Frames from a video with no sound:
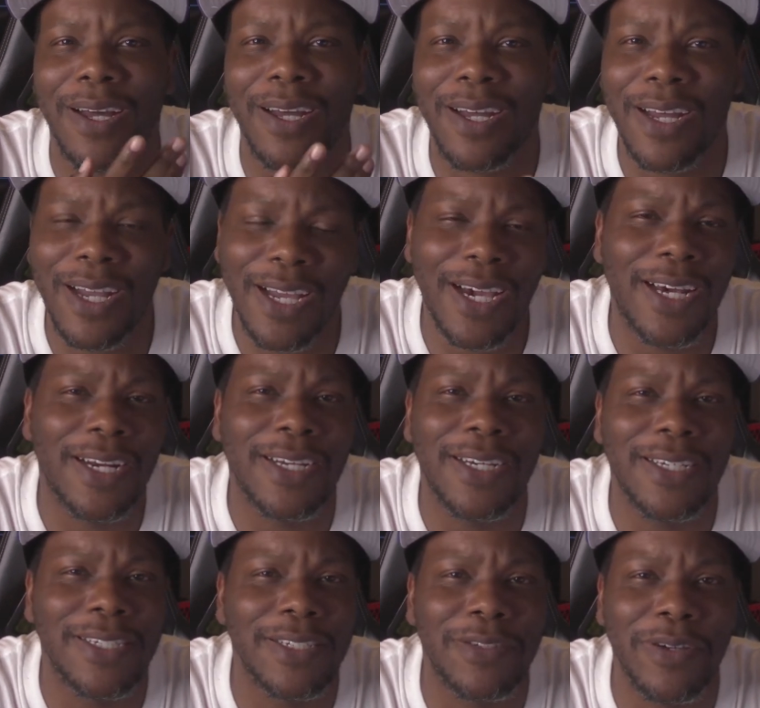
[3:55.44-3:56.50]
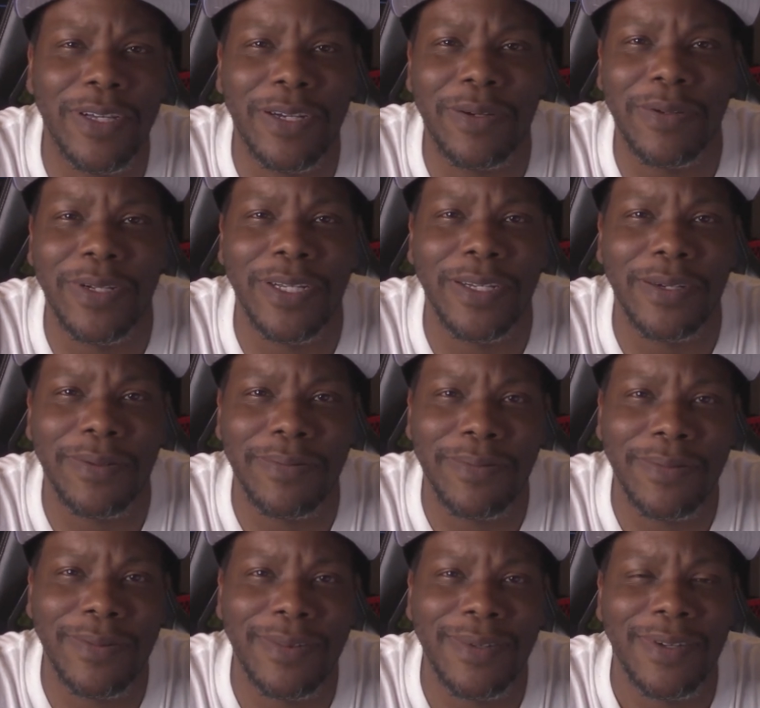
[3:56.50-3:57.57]
I got to concentrate on them.
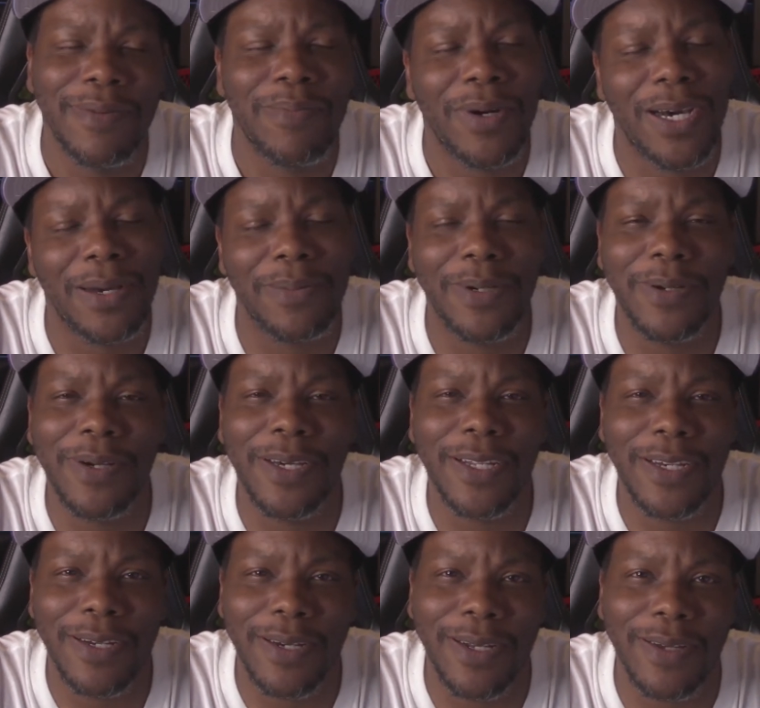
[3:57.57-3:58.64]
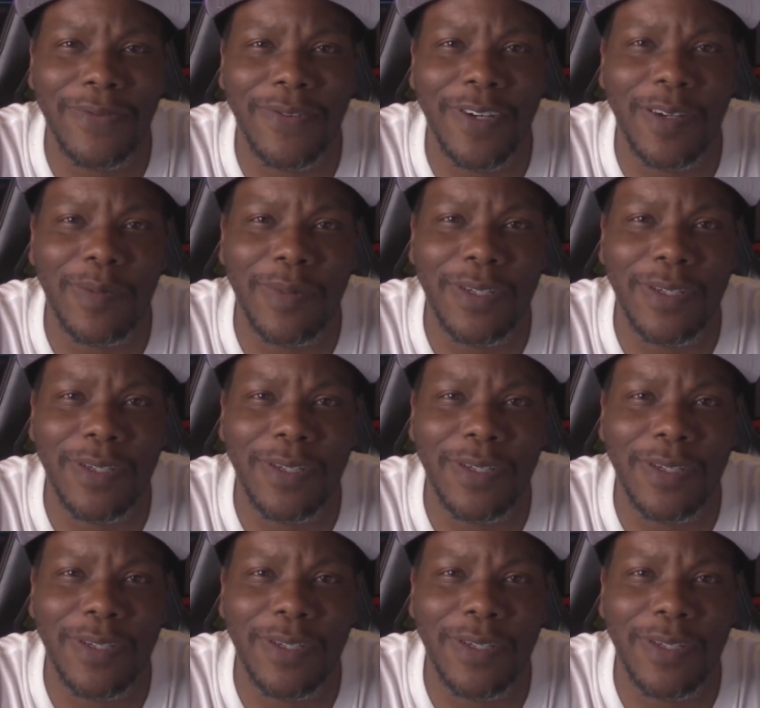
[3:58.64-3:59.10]
Mom, go handle that for me.